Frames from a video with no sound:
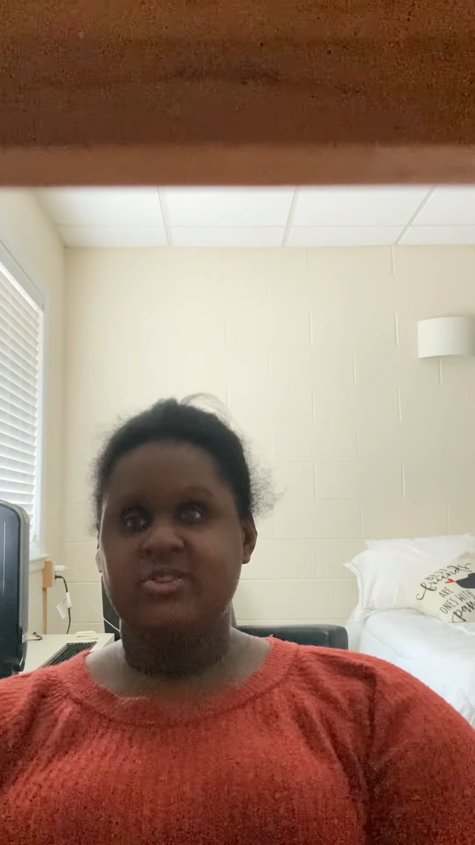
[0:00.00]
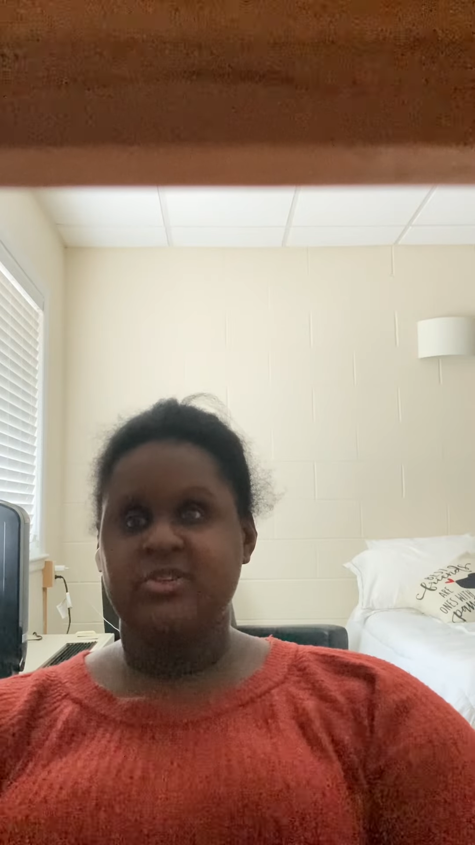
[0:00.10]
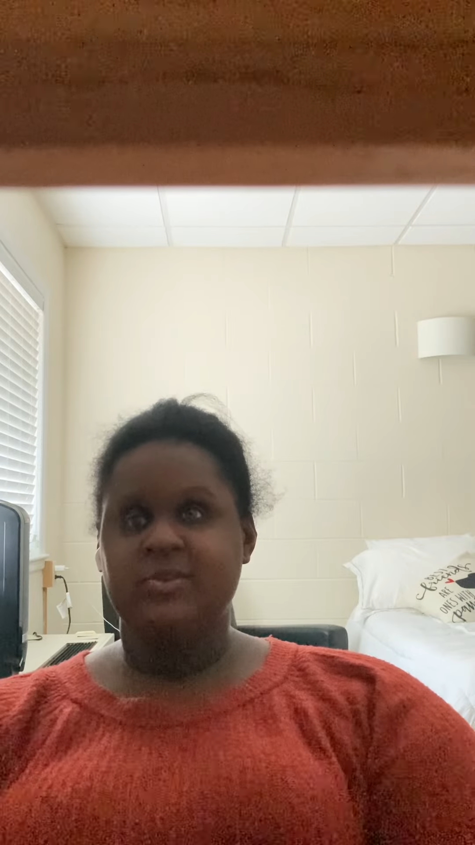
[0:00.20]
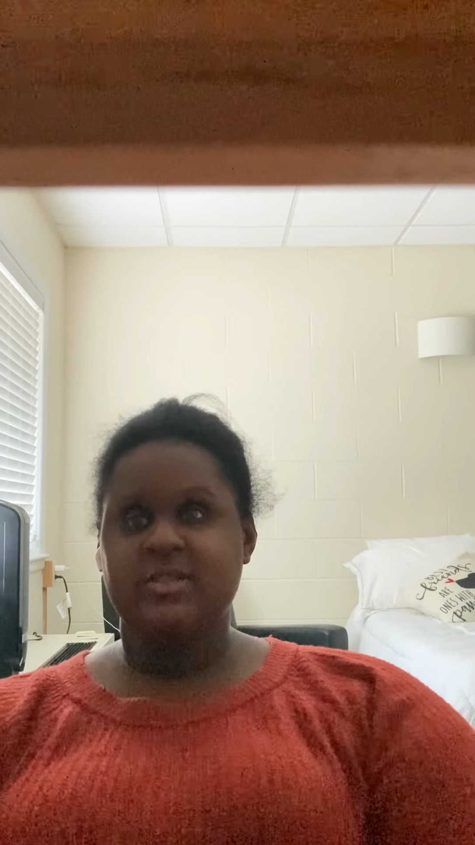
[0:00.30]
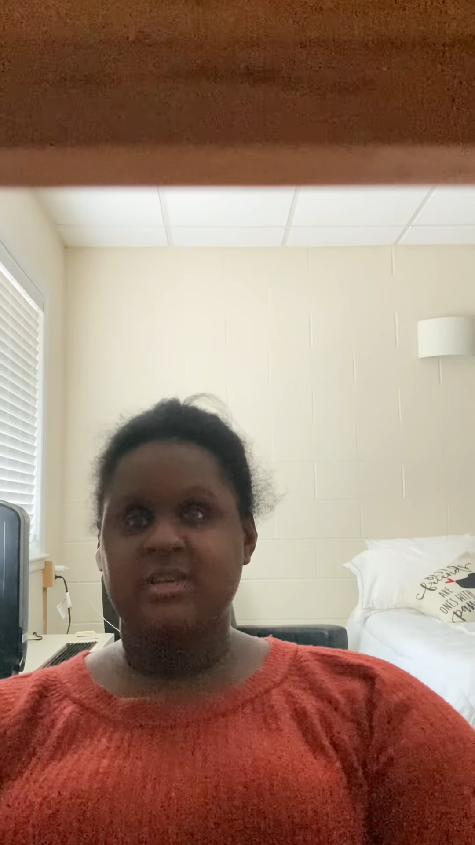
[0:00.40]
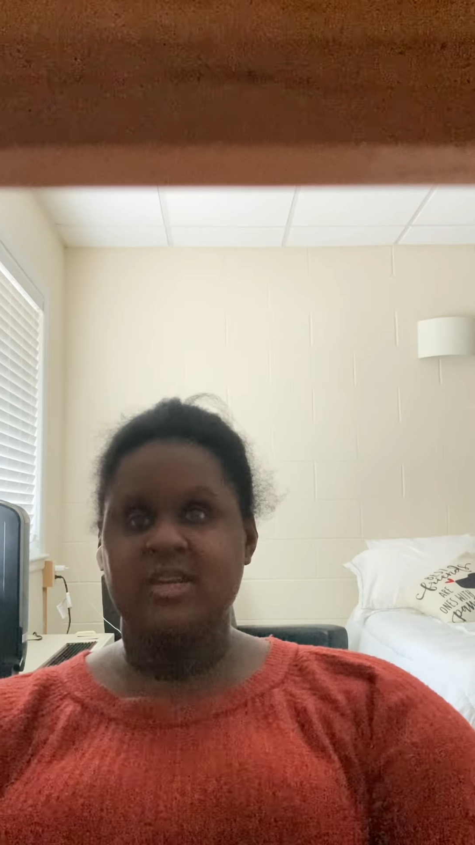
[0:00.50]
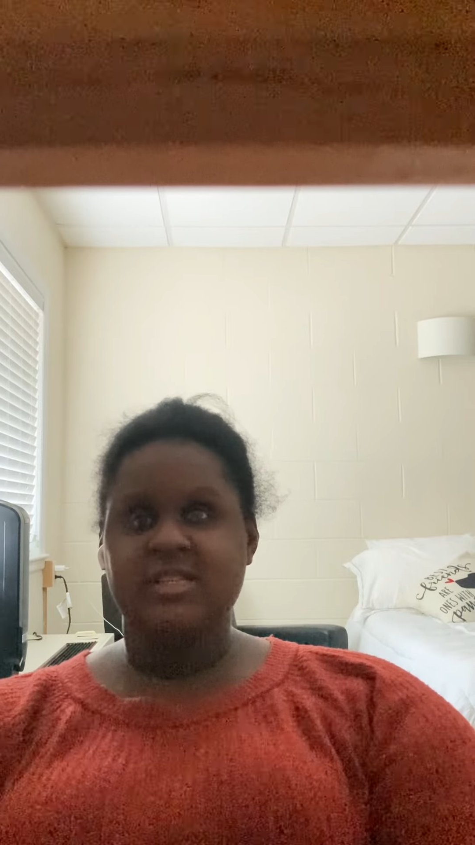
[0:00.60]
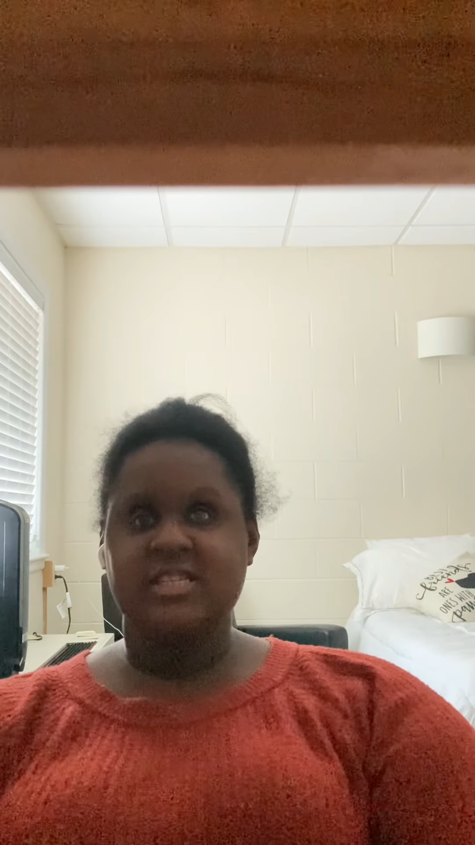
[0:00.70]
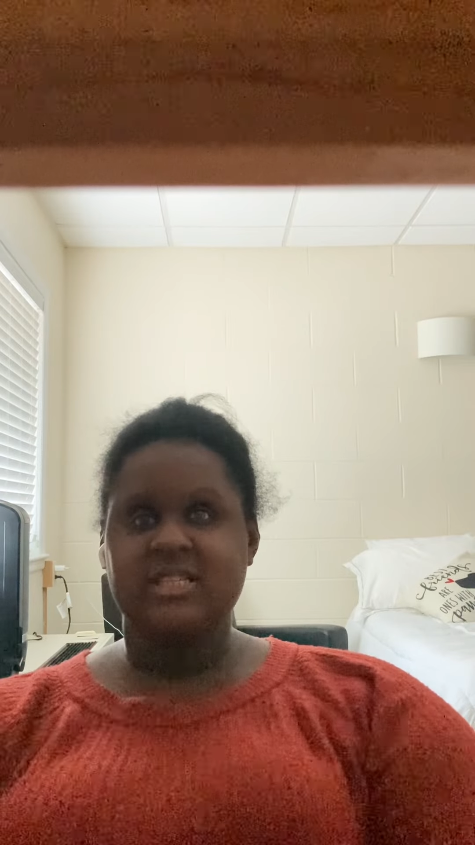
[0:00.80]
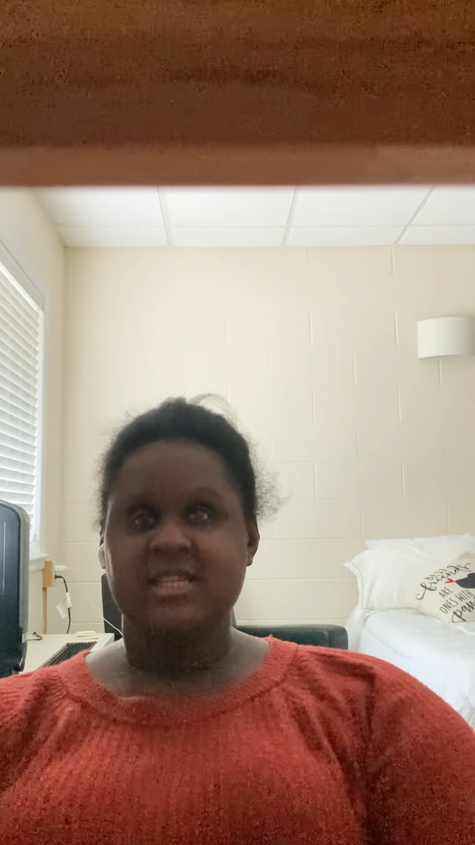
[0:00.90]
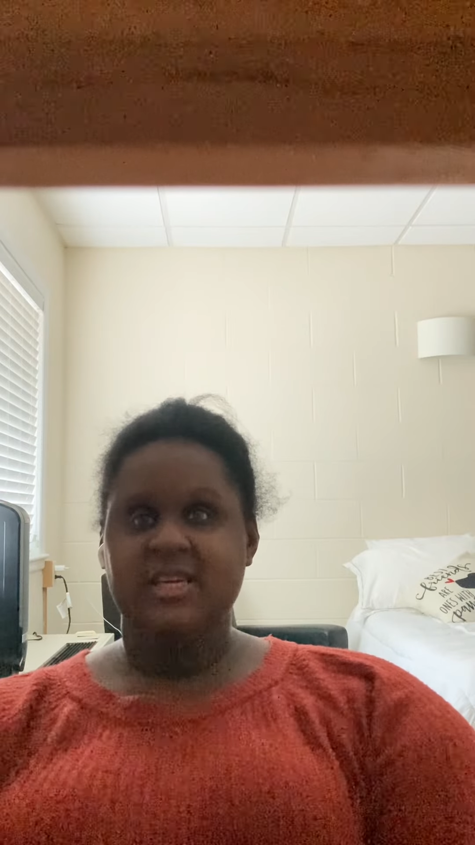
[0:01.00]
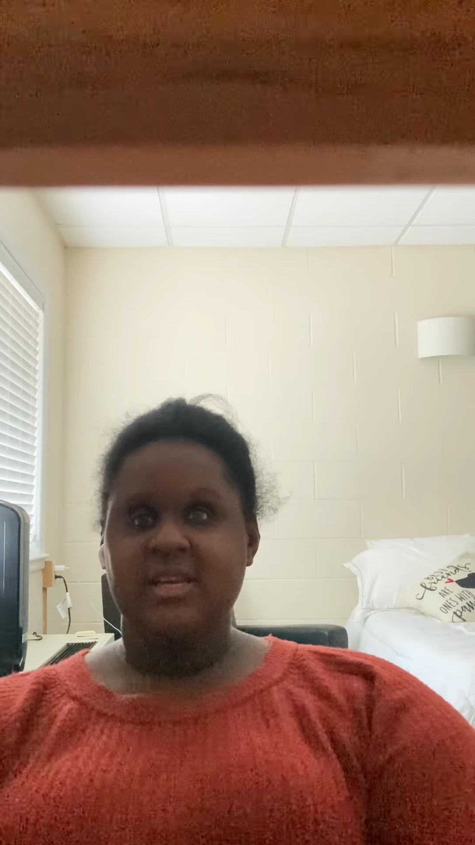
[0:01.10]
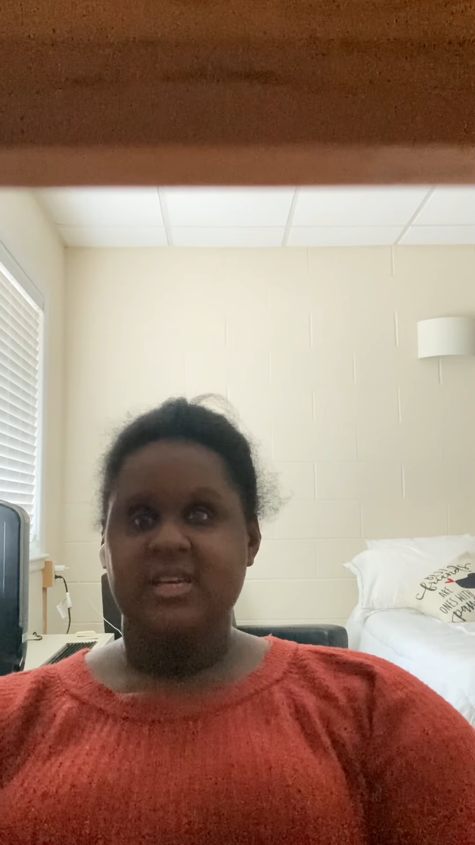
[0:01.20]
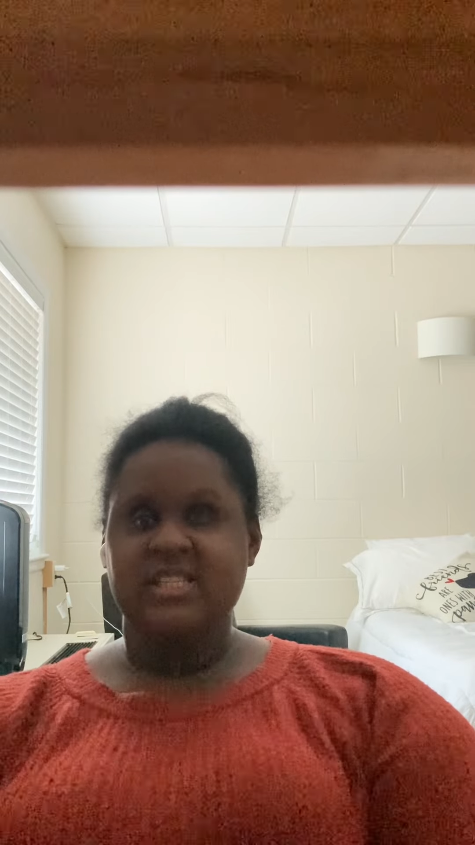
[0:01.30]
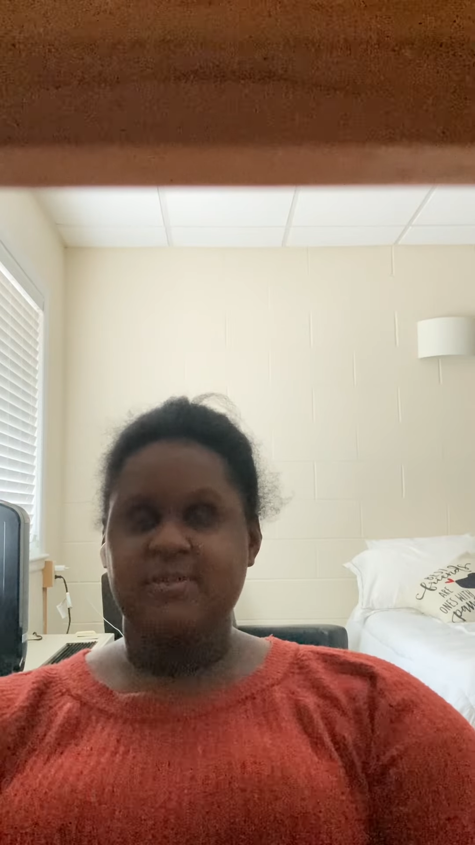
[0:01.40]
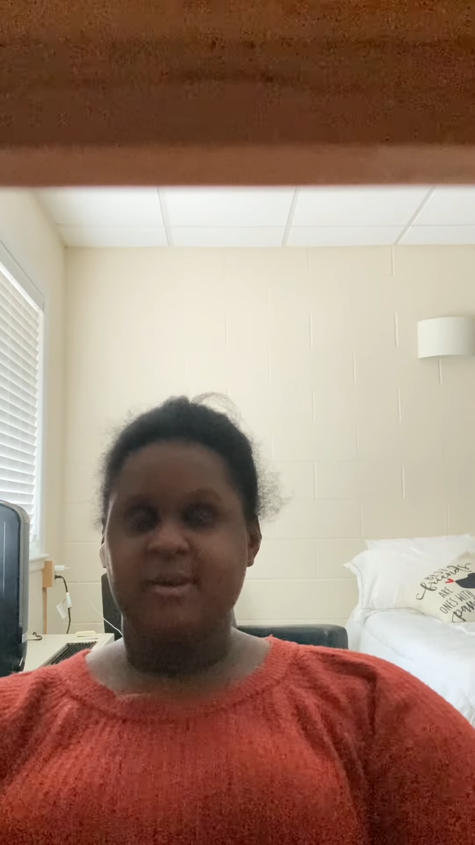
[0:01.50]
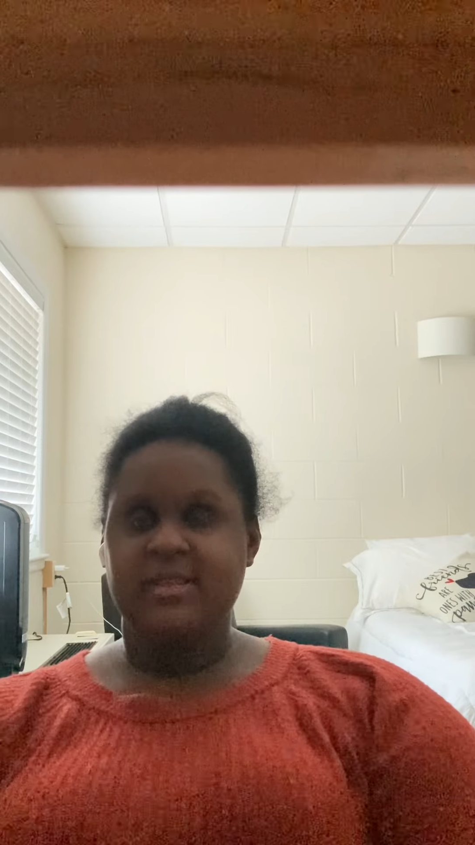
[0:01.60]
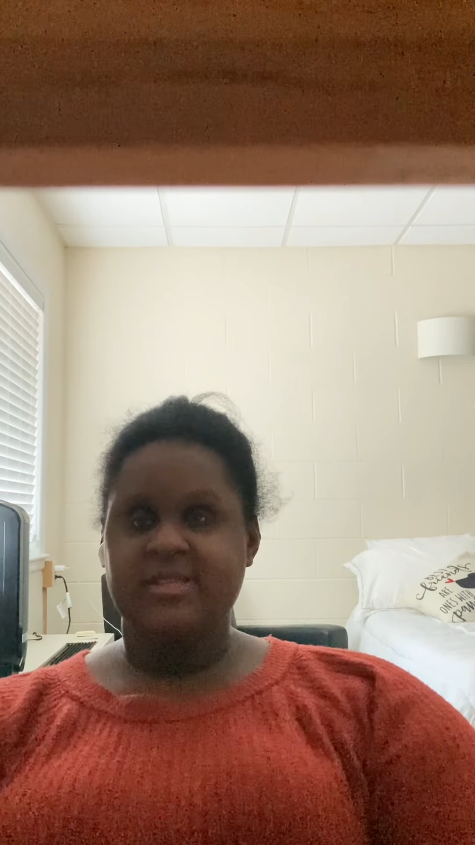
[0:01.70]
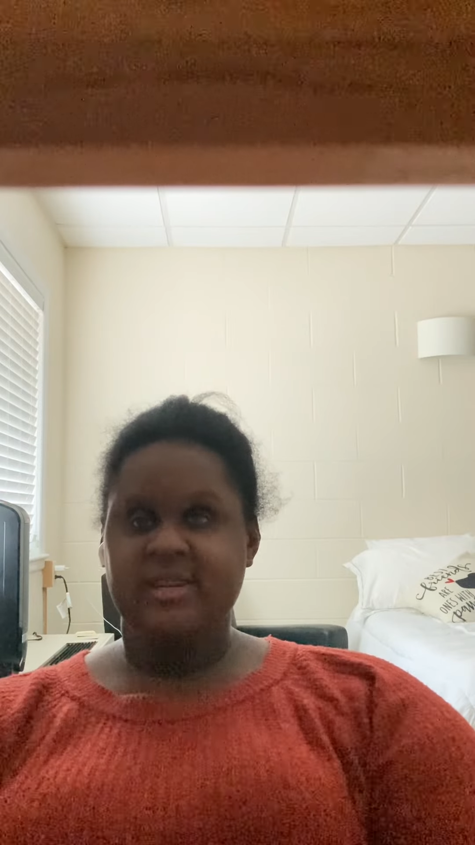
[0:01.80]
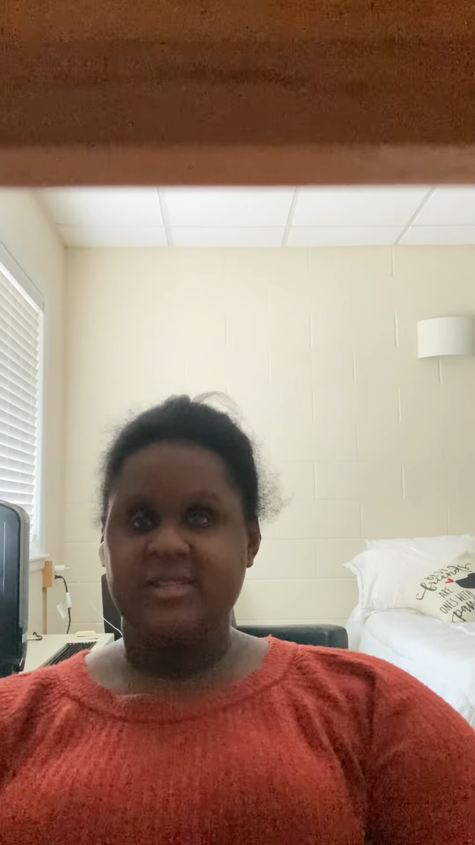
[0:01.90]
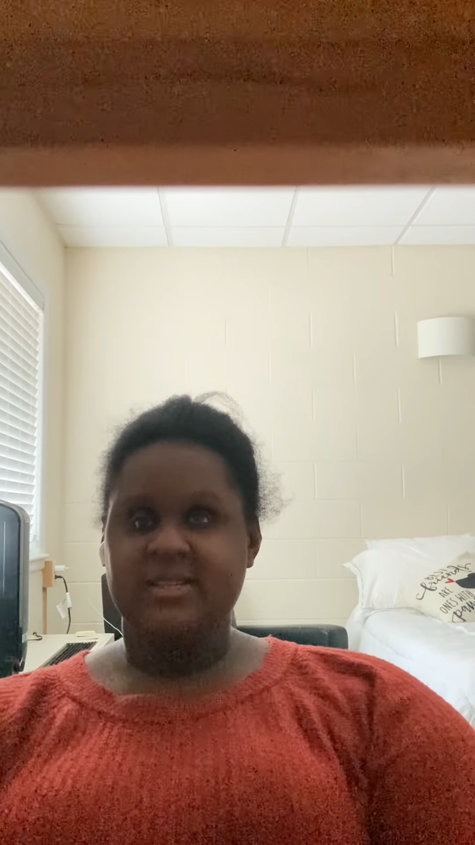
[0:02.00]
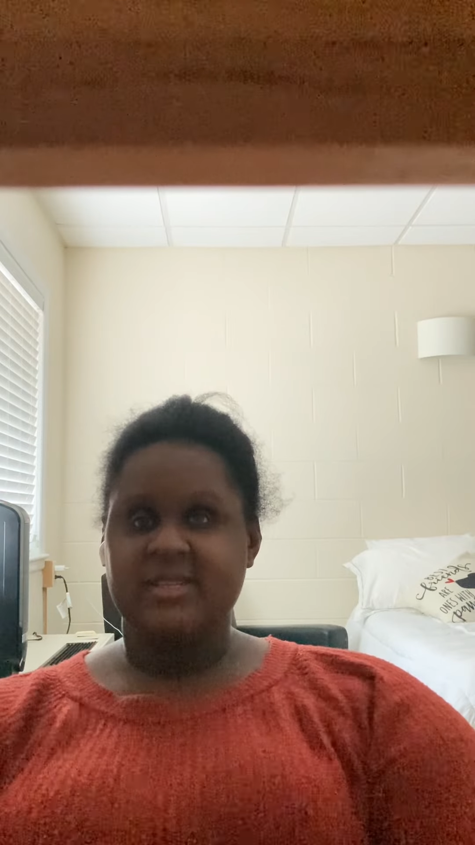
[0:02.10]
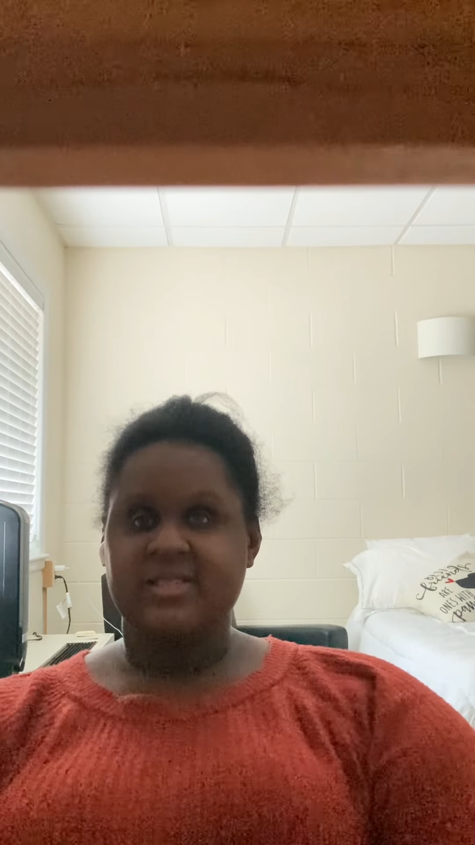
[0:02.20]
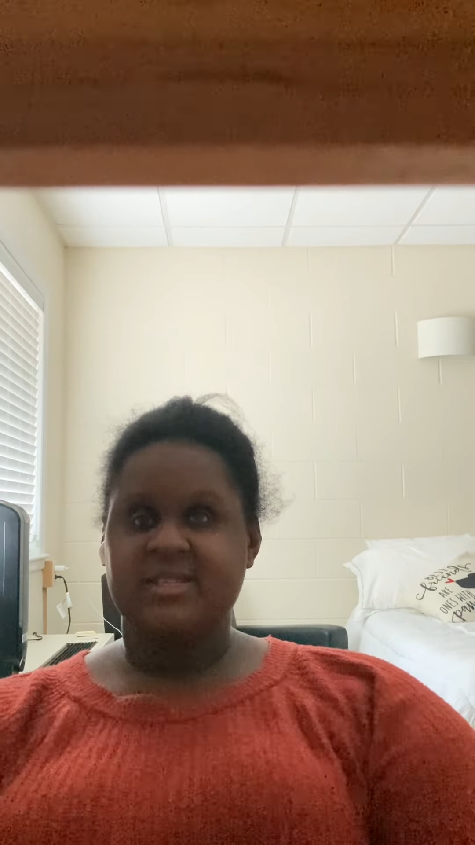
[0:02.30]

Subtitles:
She was not as small and dainty as